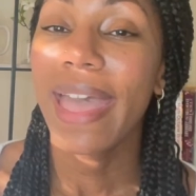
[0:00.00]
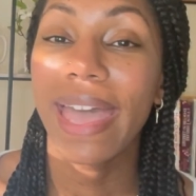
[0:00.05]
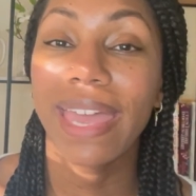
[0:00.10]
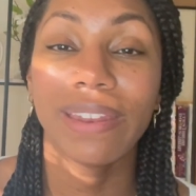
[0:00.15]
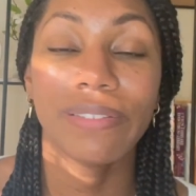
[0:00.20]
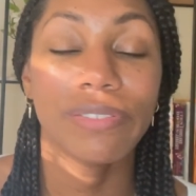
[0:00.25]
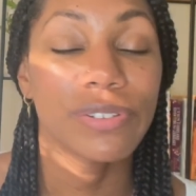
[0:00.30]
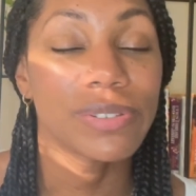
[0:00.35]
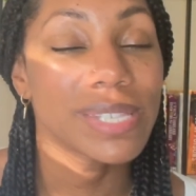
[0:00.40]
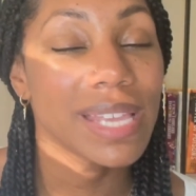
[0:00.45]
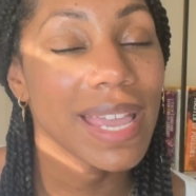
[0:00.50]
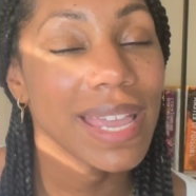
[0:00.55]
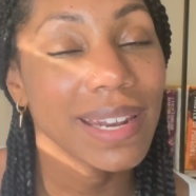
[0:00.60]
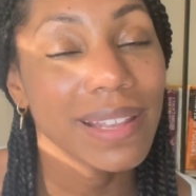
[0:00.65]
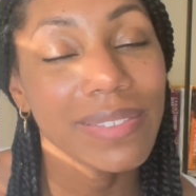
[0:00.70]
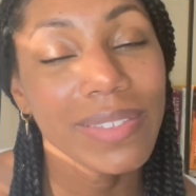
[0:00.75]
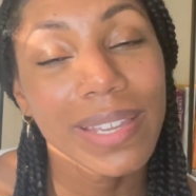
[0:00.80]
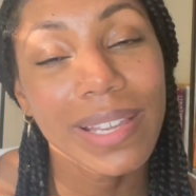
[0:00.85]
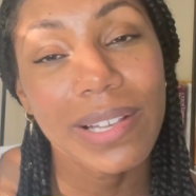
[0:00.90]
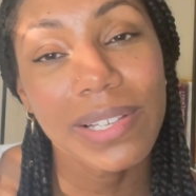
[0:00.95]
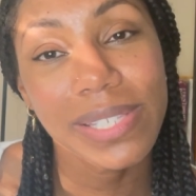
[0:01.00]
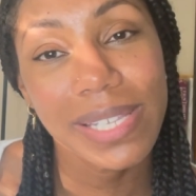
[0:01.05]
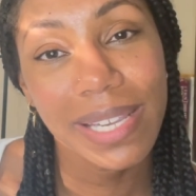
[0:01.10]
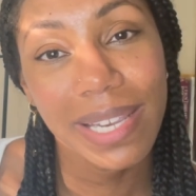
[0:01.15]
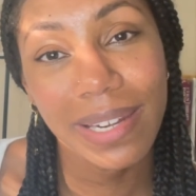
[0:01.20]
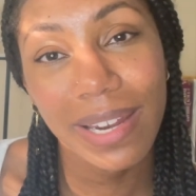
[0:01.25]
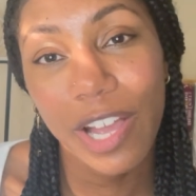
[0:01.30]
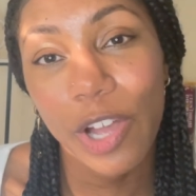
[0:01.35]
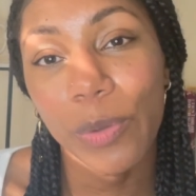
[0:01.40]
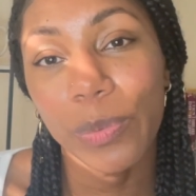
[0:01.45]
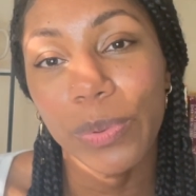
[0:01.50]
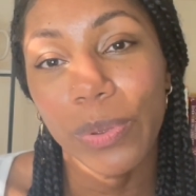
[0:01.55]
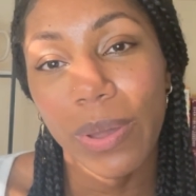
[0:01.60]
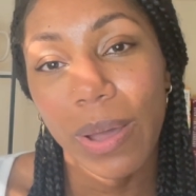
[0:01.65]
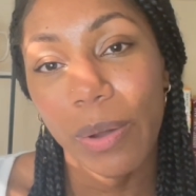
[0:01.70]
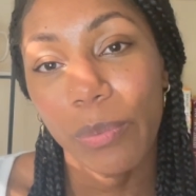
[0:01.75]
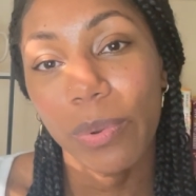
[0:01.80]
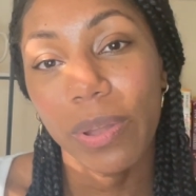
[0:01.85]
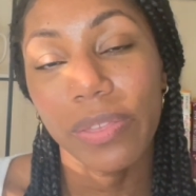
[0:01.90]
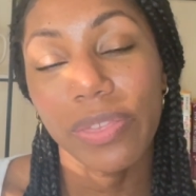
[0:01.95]
And if there's anything else I can help you
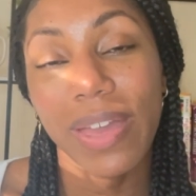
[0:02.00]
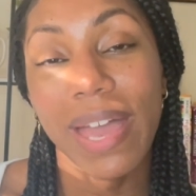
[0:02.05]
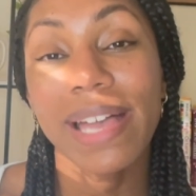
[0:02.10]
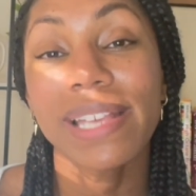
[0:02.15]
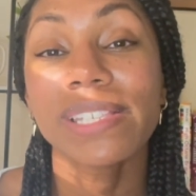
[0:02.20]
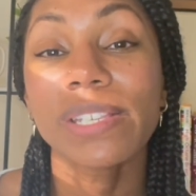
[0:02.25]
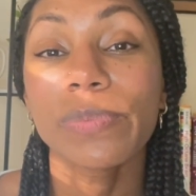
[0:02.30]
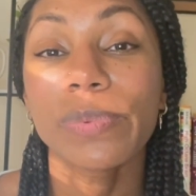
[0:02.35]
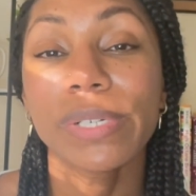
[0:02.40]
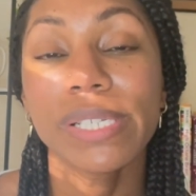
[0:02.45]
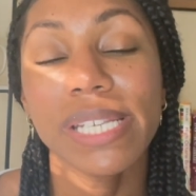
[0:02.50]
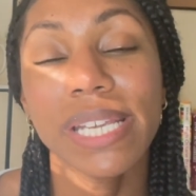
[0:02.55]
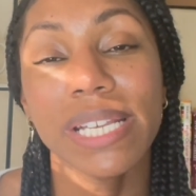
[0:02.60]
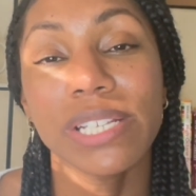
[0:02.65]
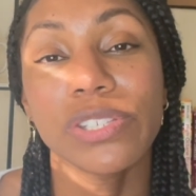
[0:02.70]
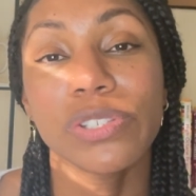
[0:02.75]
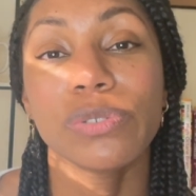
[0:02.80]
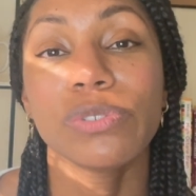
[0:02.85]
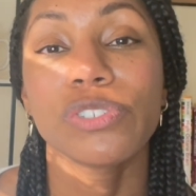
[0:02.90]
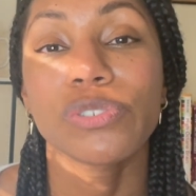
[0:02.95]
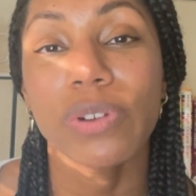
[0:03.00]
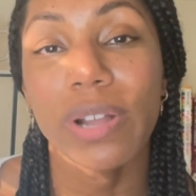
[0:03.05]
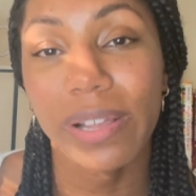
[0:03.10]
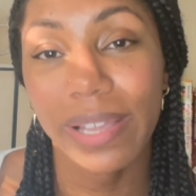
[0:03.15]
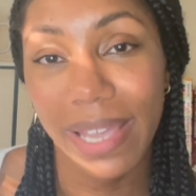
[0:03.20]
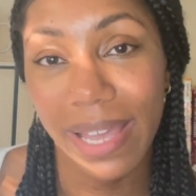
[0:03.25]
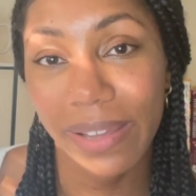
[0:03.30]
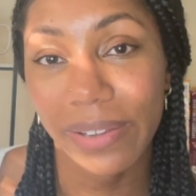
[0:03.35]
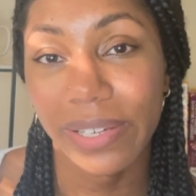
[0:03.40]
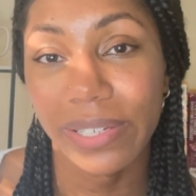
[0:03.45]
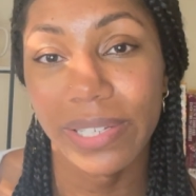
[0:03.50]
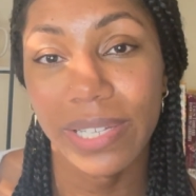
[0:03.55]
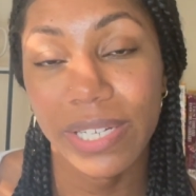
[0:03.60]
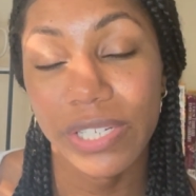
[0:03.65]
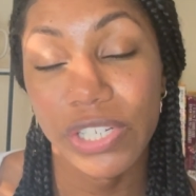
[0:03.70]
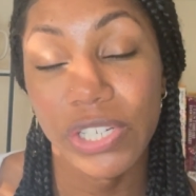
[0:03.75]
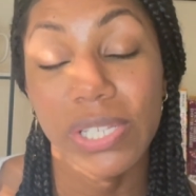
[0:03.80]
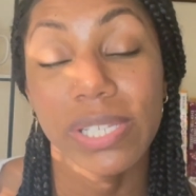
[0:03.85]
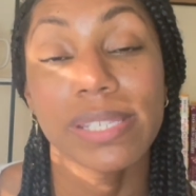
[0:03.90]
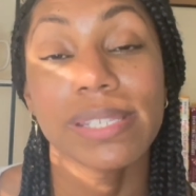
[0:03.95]
out with as it pertains to drug
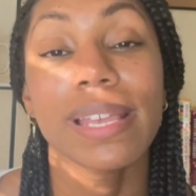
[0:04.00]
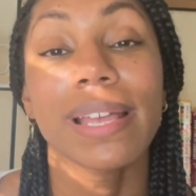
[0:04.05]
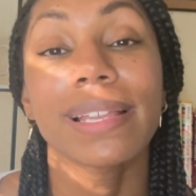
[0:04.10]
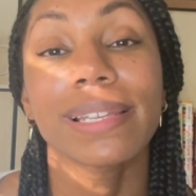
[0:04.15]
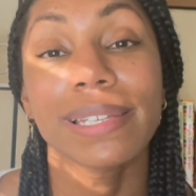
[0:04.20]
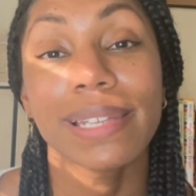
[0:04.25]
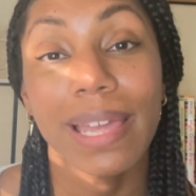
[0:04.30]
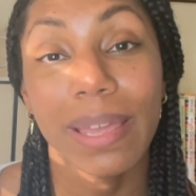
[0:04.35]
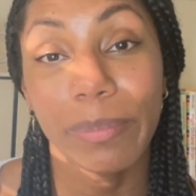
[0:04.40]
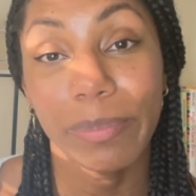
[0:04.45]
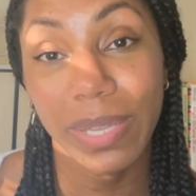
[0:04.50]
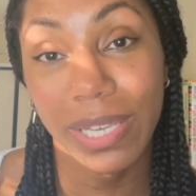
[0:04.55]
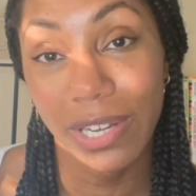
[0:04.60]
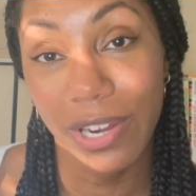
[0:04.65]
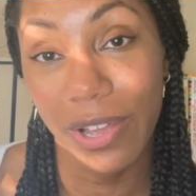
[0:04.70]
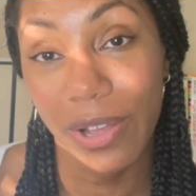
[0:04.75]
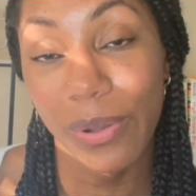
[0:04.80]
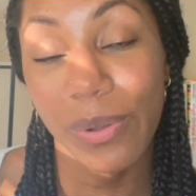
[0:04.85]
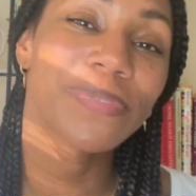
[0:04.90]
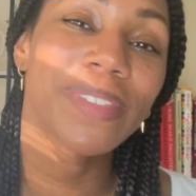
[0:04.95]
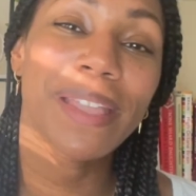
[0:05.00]
calculations, let me know.